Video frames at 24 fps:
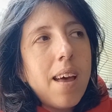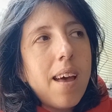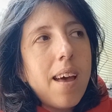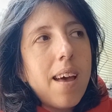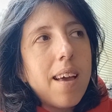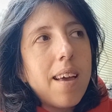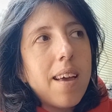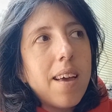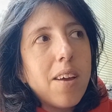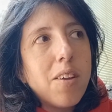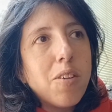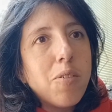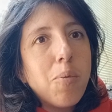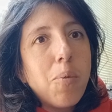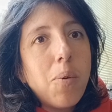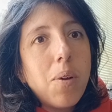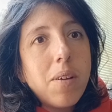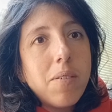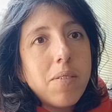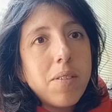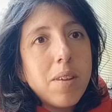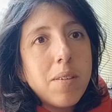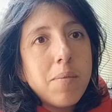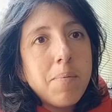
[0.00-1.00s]
And one
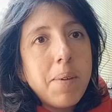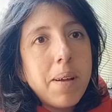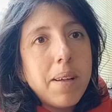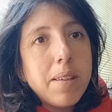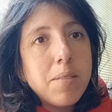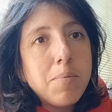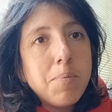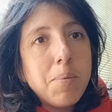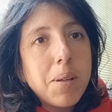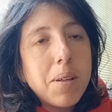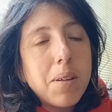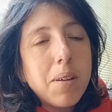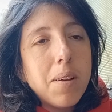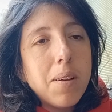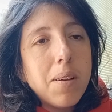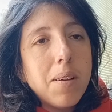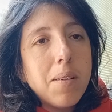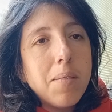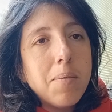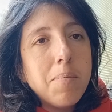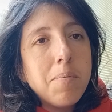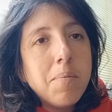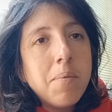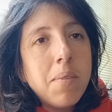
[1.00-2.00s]
of them has
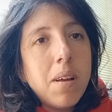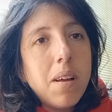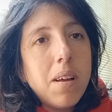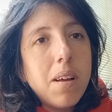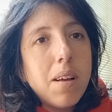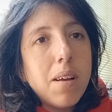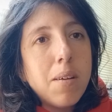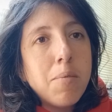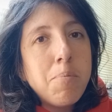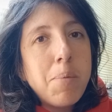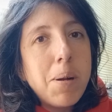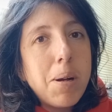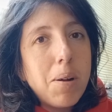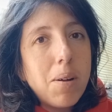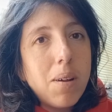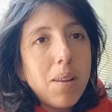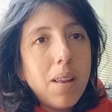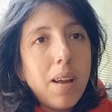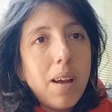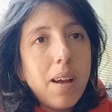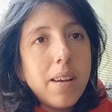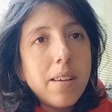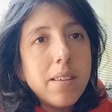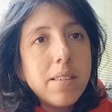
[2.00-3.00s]
become uh,
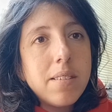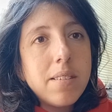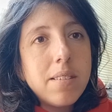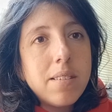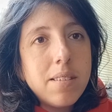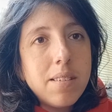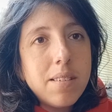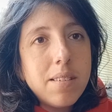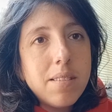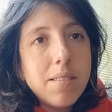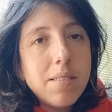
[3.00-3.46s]
paralyzed